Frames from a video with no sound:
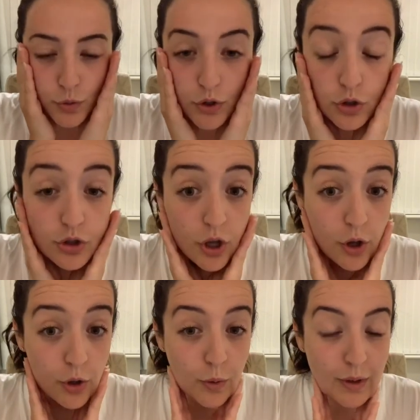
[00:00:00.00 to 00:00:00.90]

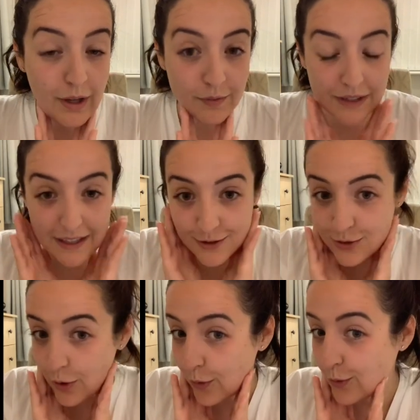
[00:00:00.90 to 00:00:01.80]
so lovely and
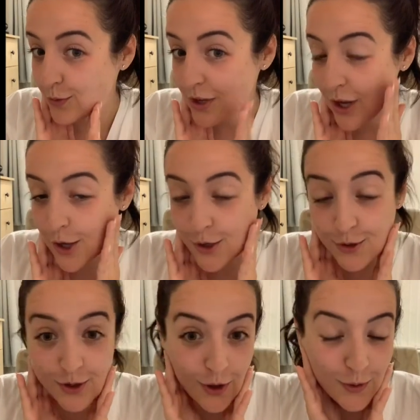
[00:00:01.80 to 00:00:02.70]
soft.
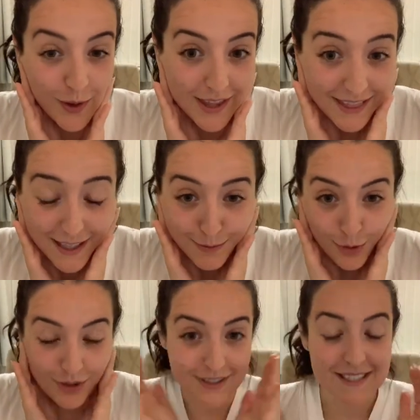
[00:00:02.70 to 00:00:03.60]
So this
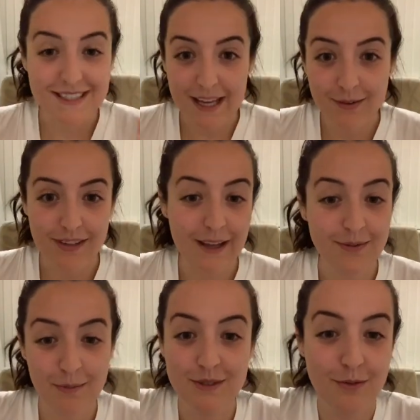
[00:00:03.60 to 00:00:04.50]
product is definitely a
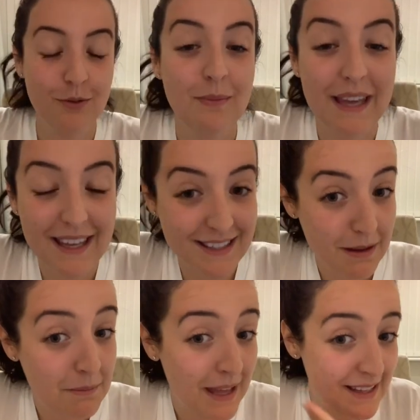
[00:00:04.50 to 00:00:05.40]
thumbs up from me. It's
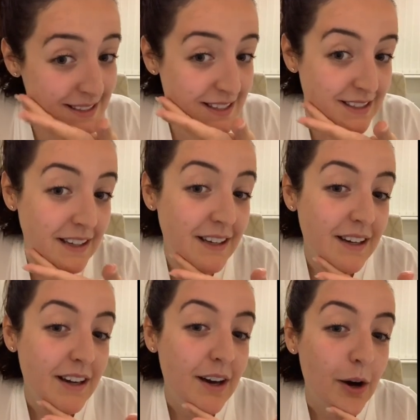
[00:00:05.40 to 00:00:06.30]
amazing.
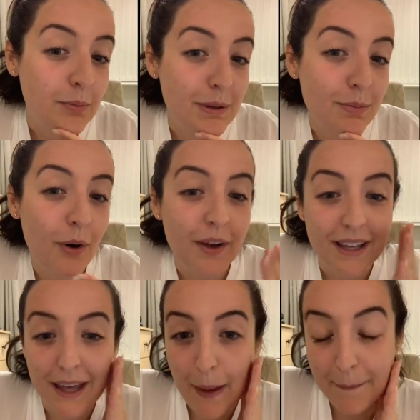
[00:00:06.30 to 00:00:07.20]
I'll be buying
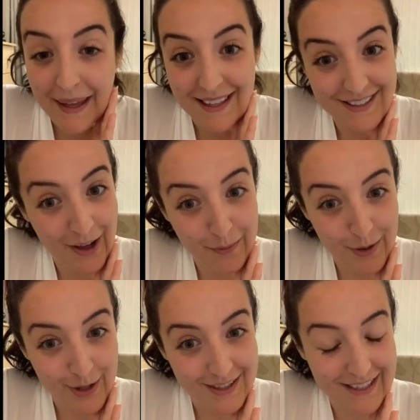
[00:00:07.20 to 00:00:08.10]
a bigger tub,
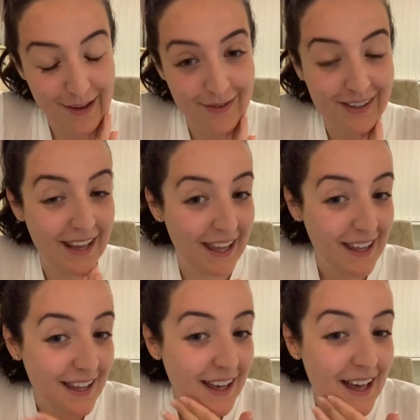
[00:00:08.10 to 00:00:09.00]
definitely.
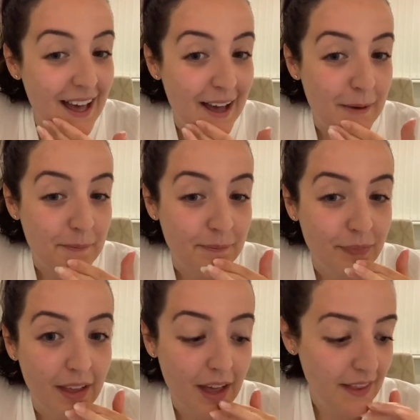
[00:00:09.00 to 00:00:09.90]

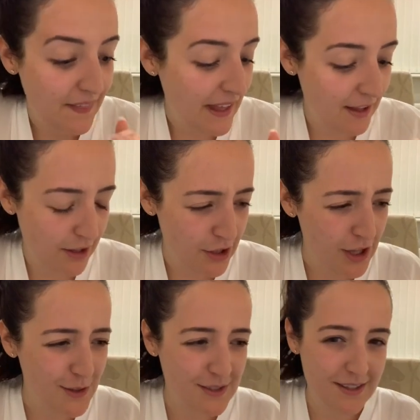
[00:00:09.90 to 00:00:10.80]
I think
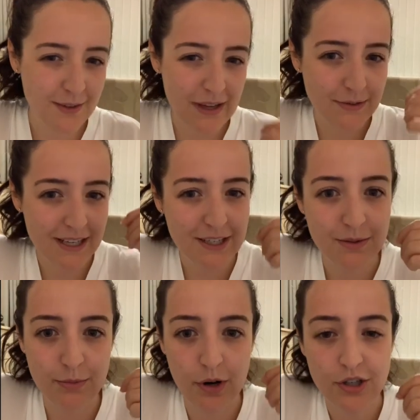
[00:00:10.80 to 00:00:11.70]
using the foundation
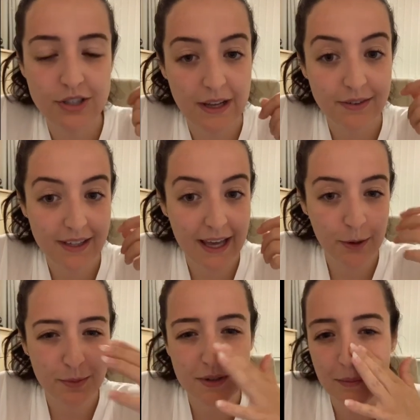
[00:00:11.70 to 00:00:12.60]
brush definitely helped
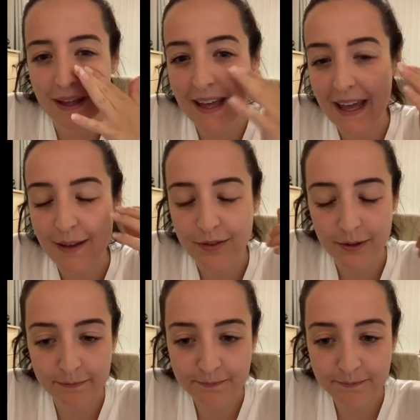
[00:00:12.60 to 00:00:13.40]
to make it even.